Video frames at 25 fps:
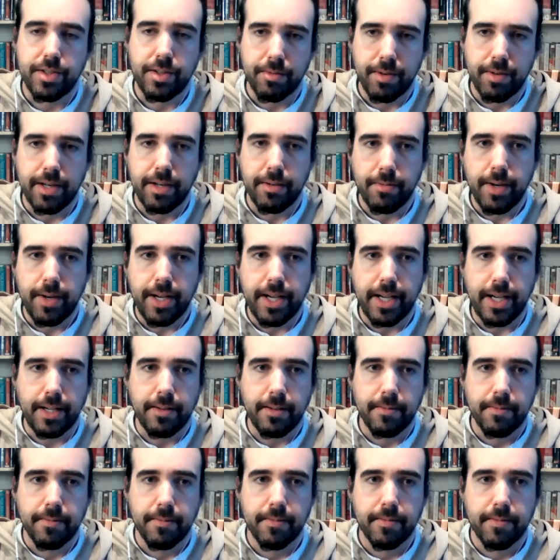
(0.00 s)
to run away."
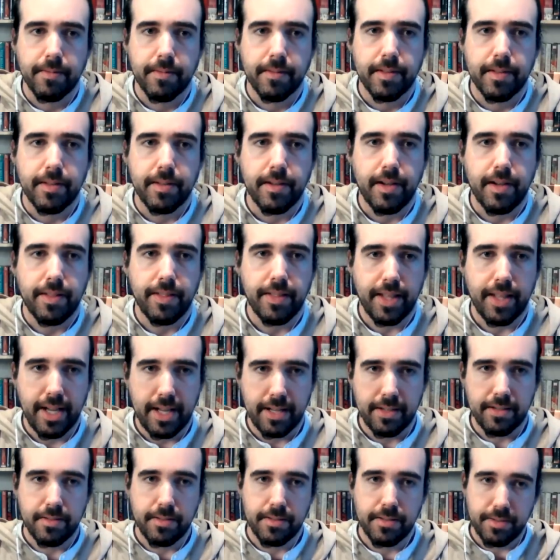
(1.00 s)
And
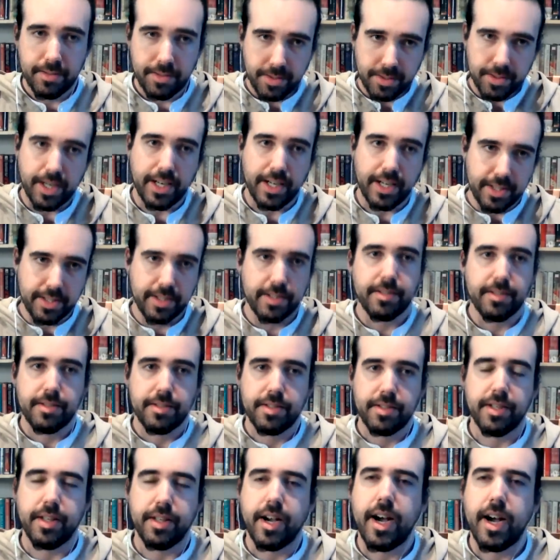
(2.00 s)
that struck
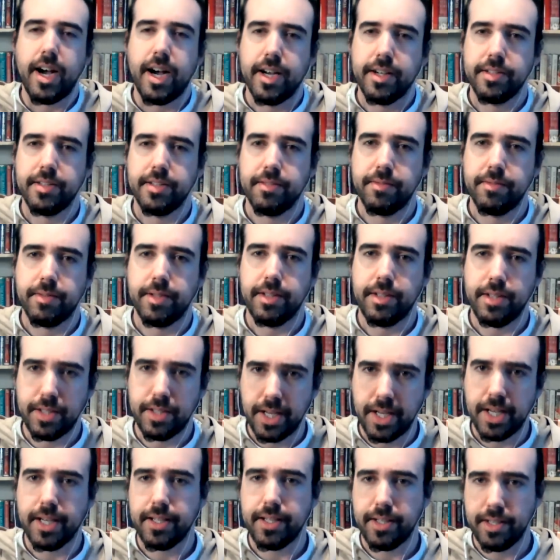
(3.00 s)
to the heart of what the
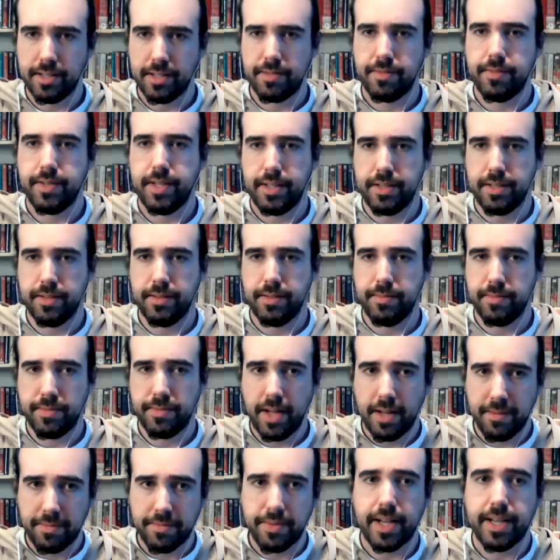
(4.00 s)
Gurkhas felt a,
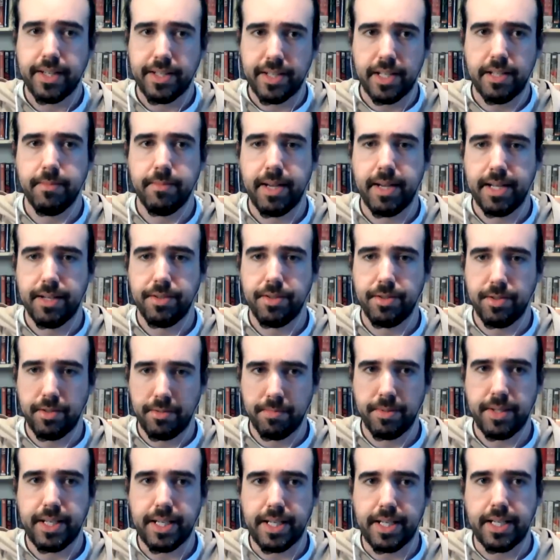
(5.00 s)
a fighting man should
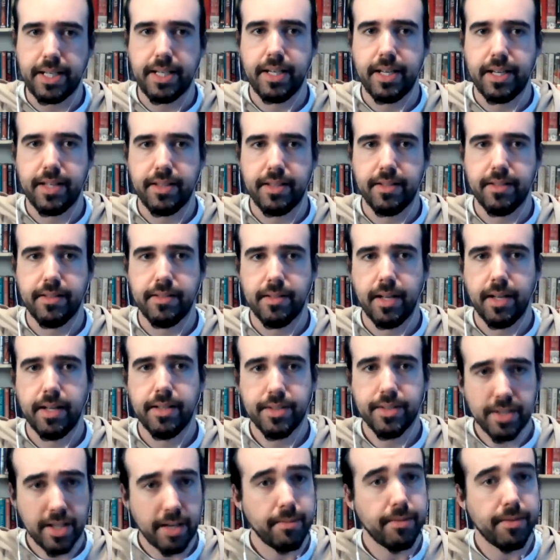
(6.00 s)
be, and and
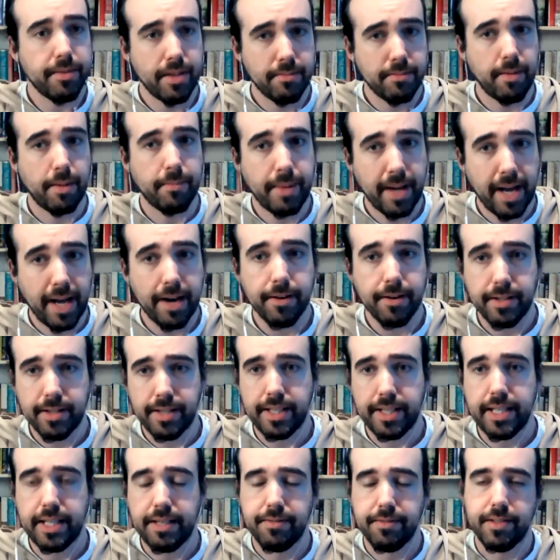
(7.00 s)
some of them
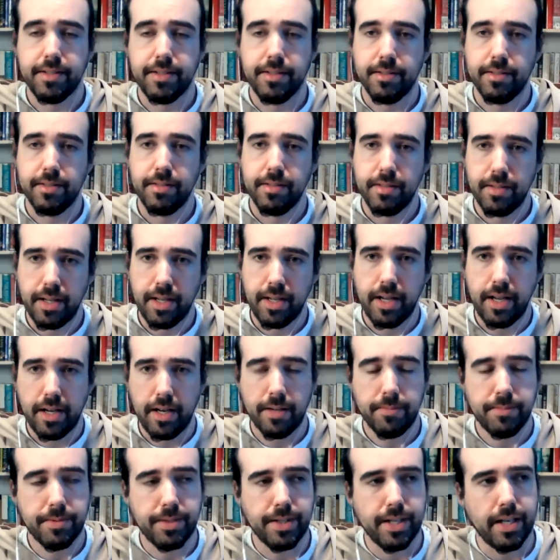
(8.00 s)
apparently even uh,
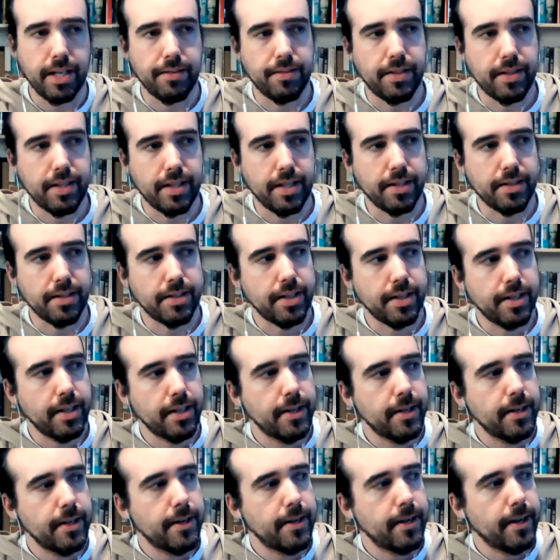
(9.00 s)
observed that
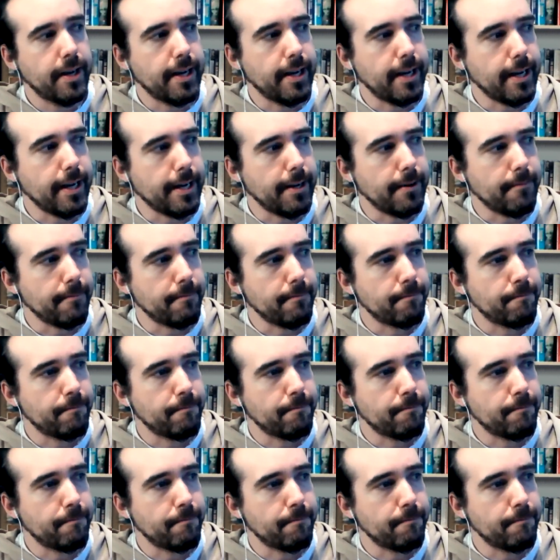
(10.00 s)
uh,